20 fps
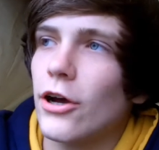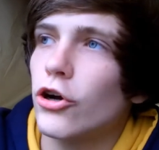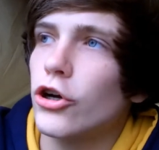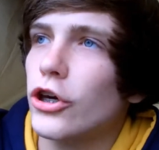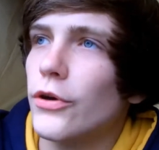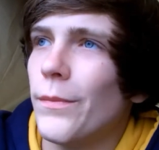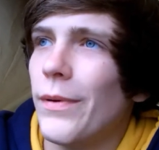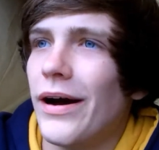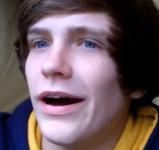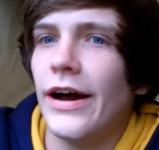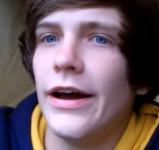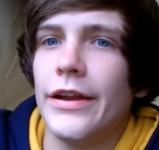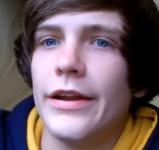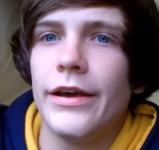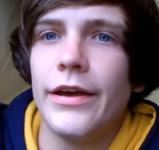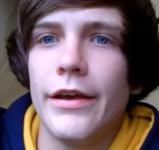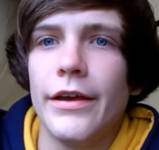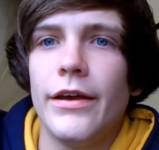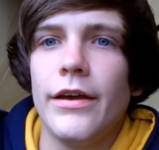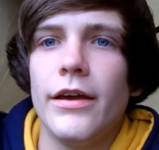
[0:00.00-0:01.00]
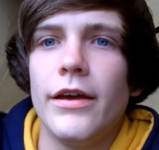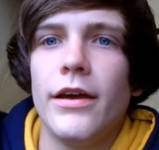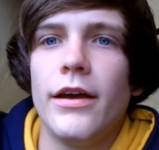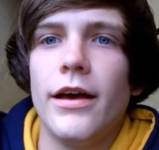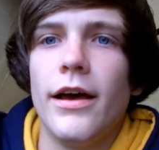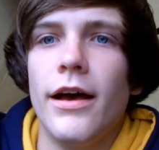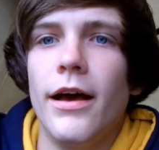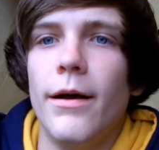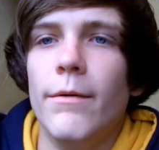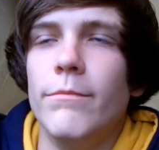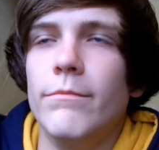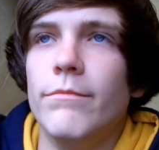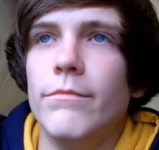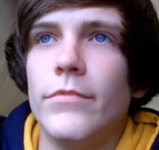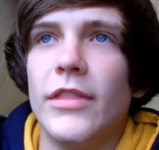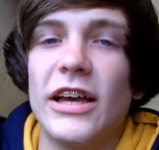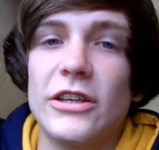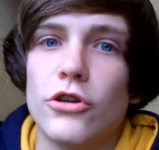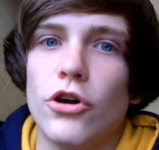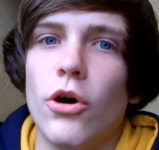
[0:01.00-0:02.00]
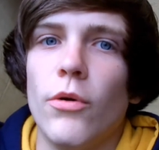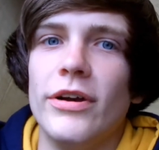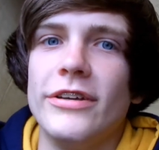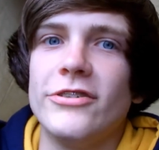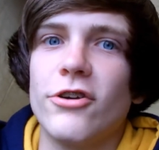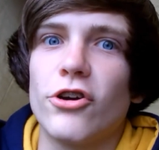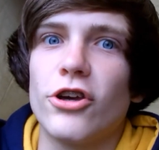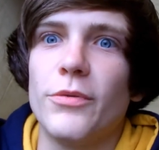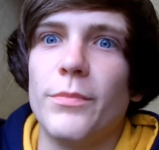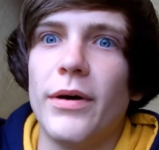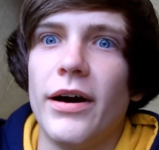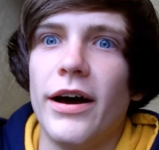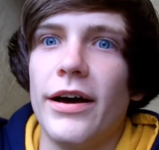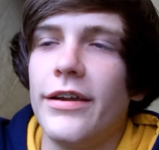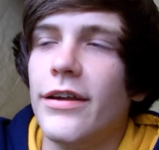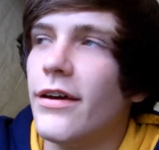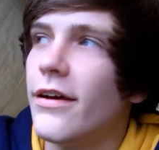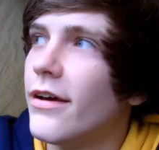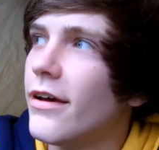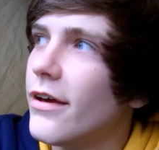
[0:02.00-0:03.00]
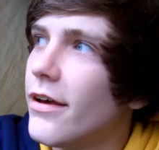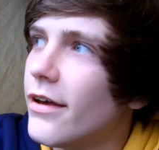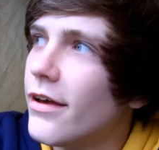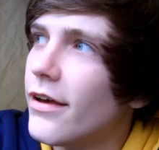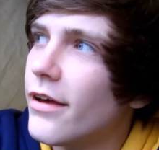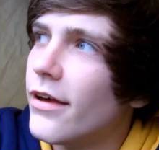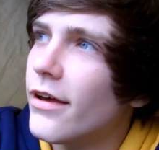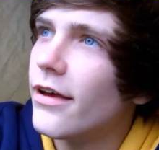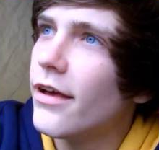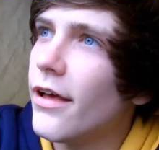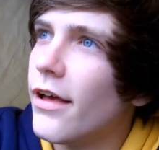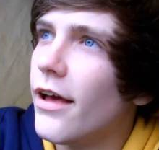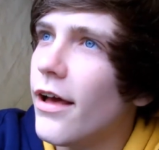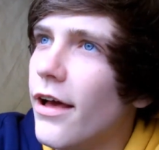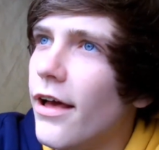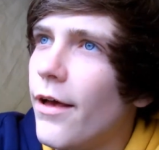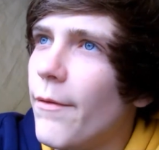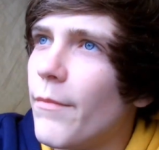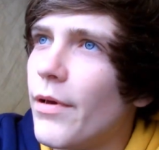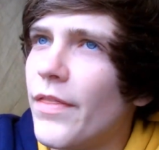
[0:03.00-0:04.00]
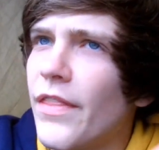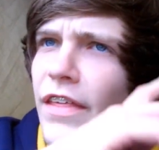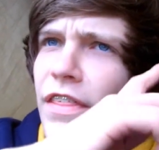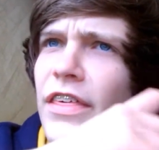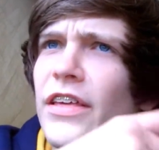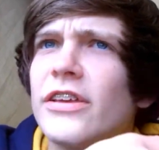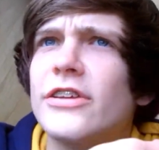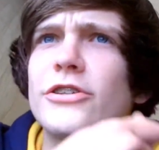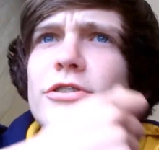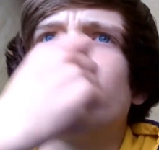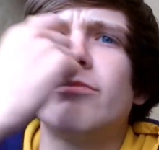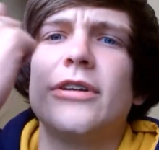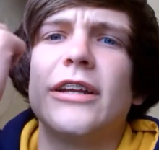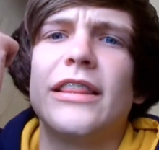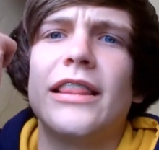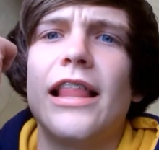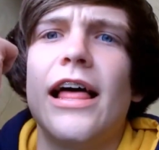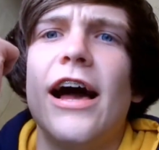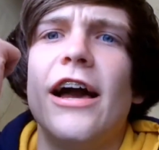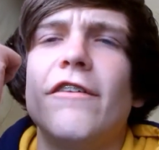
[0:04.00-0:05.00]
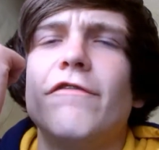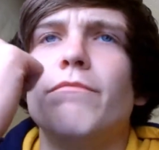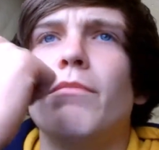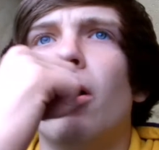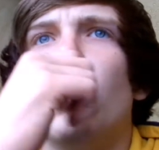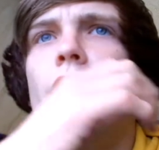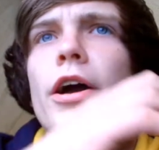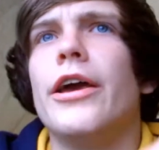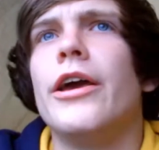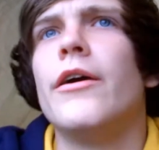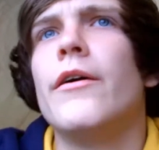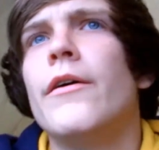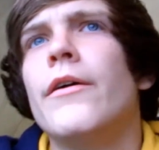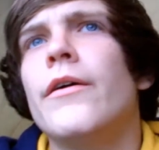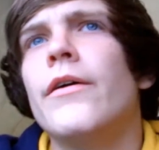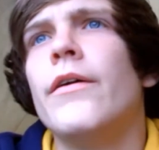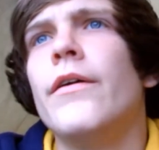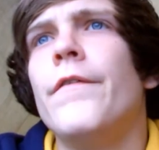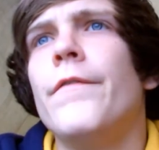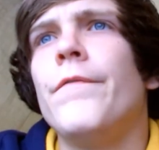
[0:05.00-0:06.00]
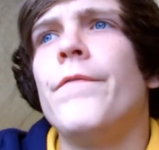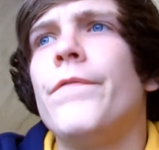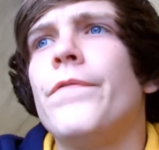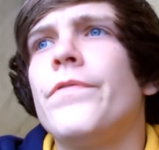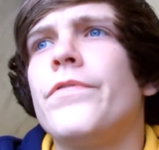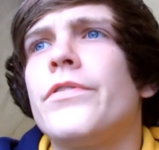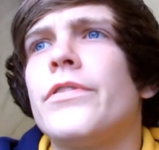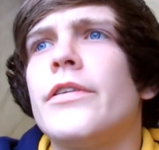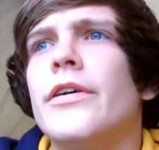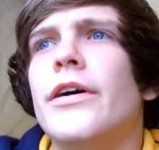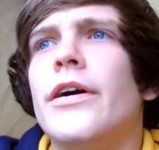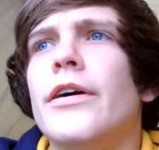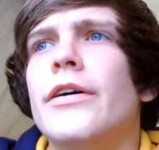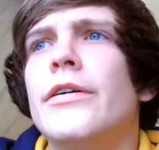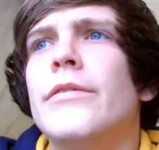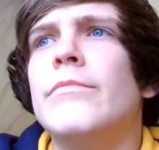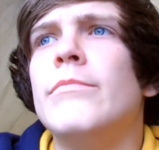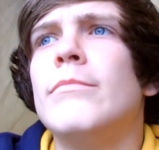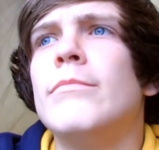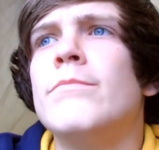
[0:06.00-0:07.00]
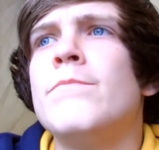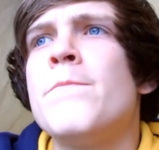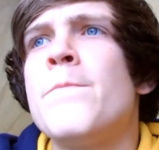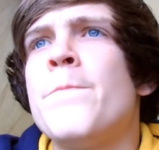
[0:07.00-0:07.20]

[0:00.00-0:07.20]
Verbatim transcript: occupied, um, that's always occupied, um, and I think there's someone in Lifeboy, um,